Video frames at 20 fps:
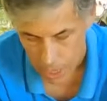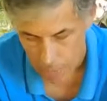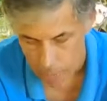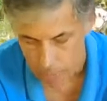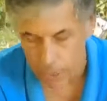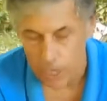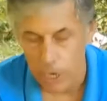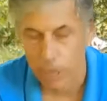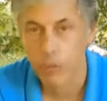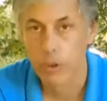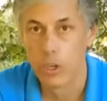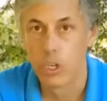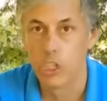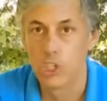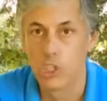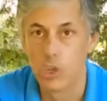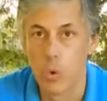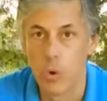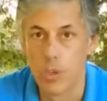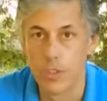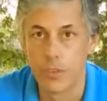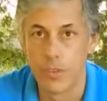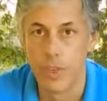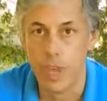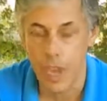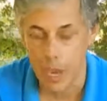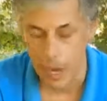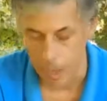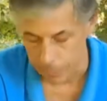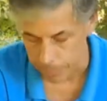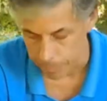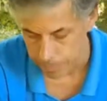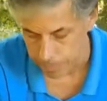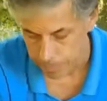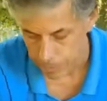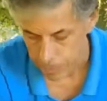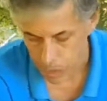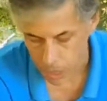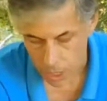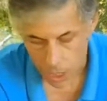But I've got a choice there.
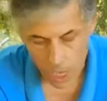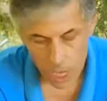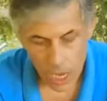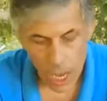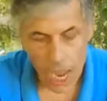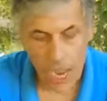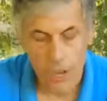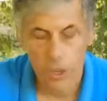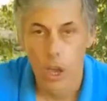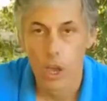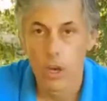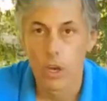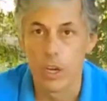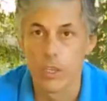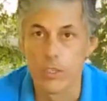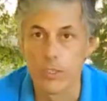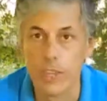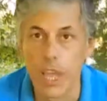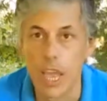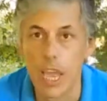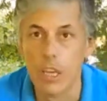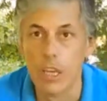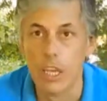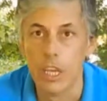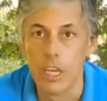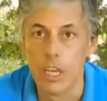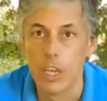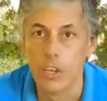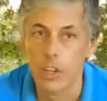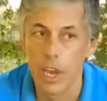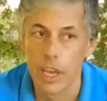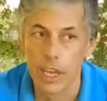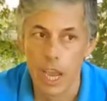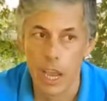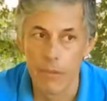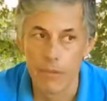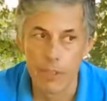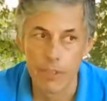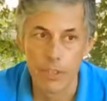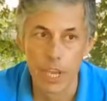And like I said, you don't
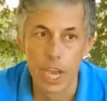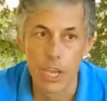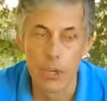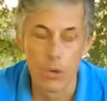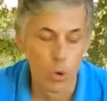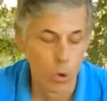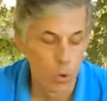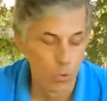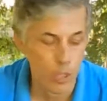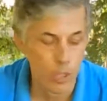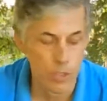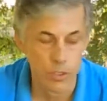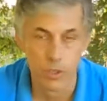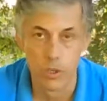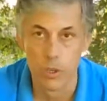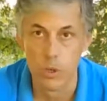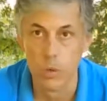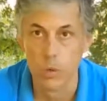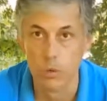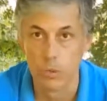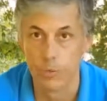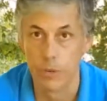have to take all these tools.